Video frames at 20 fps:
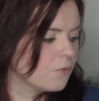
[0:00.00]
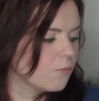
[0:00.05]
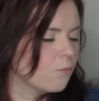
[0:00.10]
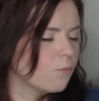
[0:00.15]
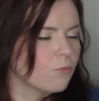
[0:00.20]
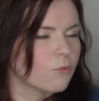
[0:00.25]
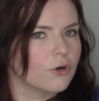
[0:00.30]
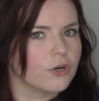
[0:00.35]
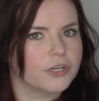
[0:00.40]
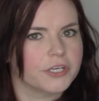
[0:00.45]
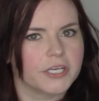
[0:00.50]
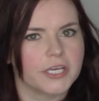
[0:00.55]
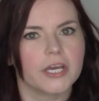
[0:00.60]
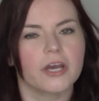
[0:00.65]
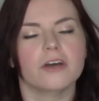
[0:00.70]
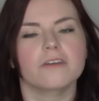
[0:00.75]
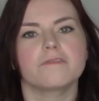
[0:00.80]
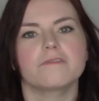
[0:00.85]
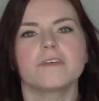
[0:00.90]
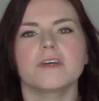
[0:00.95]
working
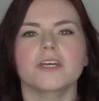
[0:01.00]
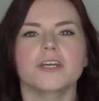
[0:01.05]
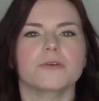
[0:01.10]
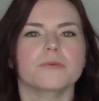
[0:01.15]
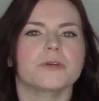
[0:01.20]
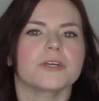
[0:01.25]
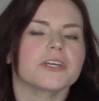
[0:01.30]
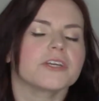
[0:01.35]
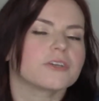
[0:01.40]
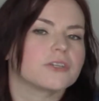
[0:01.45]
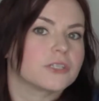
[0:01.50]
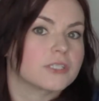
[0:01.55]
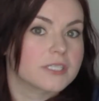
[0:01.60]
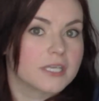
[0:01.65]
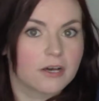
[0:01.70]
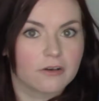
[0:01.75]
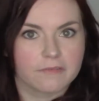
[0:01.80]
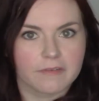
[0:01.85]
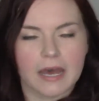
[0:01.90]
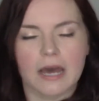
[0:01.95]
on figuring
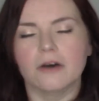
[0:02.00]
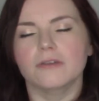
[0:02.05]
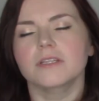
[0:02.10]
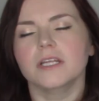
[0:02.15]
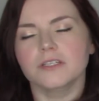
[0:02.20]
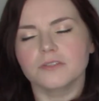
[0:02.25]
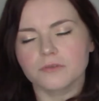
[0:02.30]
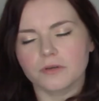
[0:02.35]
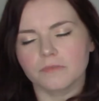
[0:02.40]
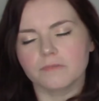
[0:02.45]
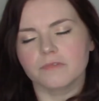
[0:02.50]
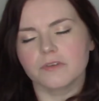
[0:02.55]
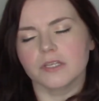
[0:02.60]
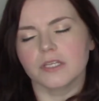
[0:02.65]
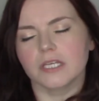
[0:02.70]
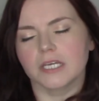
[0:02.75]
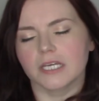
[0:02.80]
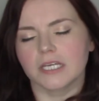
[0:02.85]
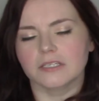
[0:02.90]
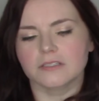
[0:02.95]
yourself out, that's what I'm
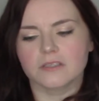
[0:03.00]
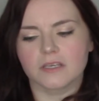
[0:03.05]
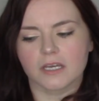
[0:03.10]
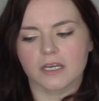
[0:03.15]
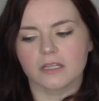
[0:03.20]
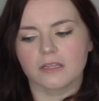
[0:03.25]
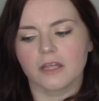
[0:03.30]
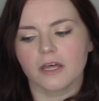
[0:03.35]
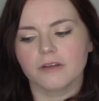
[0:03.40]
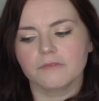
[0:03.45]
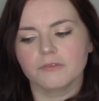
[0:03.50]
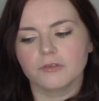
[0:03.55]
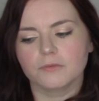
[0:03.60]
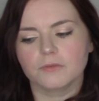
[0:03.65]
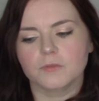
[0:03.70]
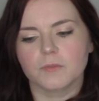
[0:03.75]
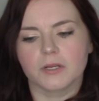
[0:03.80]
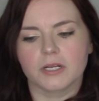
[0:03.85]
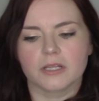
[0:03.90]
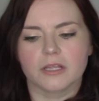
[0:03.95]
feeling is like a lot of you
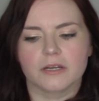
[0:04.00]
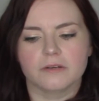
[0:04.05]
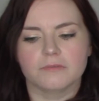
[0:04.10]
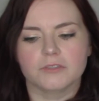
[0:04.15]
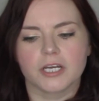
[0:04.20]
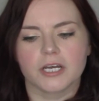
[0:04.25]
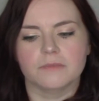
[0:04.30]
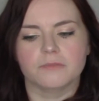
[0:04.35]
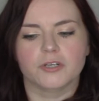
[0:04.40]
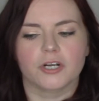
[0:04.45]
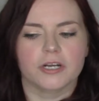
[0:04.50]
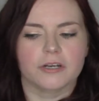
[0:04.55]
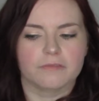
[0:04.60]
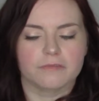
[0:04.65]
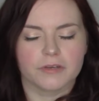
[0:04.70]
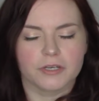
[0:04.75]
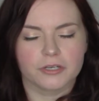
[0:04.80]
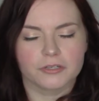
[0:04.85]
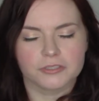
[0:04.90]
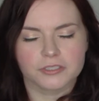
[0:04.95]
spend a lot of time trying to
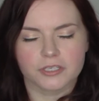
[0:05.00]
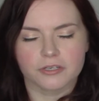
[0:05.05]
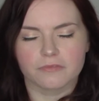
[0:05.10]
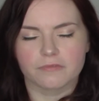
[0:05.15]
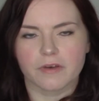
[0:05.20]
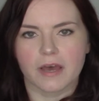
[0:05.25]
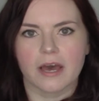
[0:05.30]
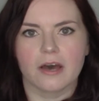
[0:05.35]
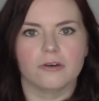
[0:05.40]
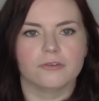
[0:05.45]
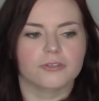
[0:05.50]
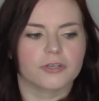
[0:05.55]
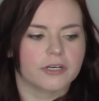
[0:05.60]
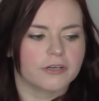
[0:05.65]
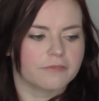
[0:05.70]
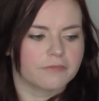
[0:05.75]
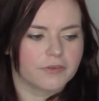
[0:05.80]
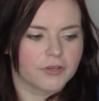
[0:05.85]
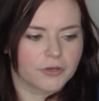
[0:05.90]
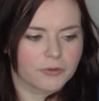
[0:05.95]
figure yourself out, trying
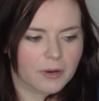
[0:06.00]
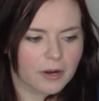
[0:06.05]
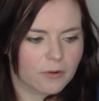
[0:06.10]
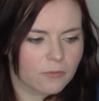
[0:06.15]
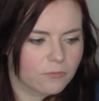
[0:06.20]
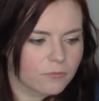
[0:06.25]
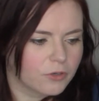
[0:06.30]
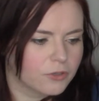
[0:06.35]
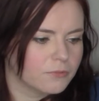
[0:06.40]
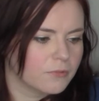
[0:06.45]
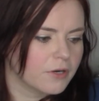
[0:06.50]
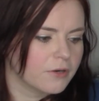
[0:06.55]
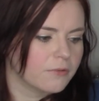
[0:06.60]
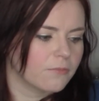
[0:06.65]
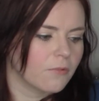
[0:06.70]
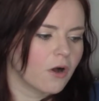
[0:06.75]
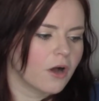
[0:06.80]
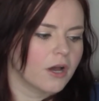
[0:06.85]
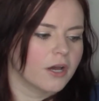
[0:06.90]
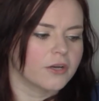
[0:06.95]
to figure out what do I
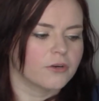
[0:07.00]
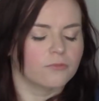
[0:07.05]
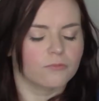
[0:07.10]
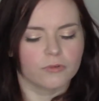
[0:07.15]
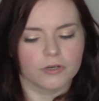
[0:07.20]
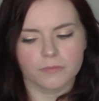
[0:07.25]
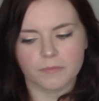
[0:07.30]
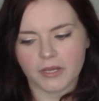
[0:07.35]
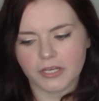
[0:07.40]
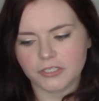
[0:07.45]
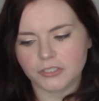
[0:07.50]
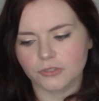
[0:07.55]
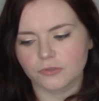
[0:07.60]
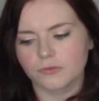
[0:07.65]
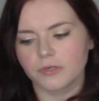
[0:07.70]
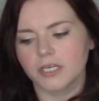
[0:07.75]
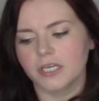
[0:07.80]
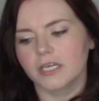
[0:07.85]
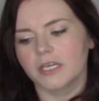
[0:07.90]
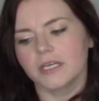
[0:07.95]
want, what am I
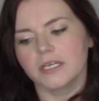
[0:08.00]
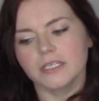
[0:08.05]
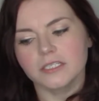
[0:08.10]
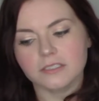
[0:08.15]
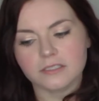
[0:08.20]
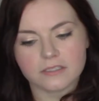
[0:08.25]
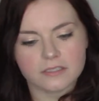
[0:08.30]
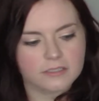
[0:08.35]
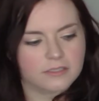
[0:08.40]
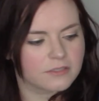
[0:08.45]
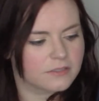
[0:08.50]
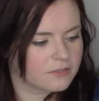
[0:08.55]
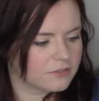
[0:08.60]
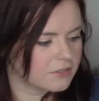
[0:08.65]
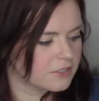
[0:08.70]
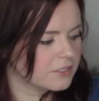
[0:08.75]
doing, is this,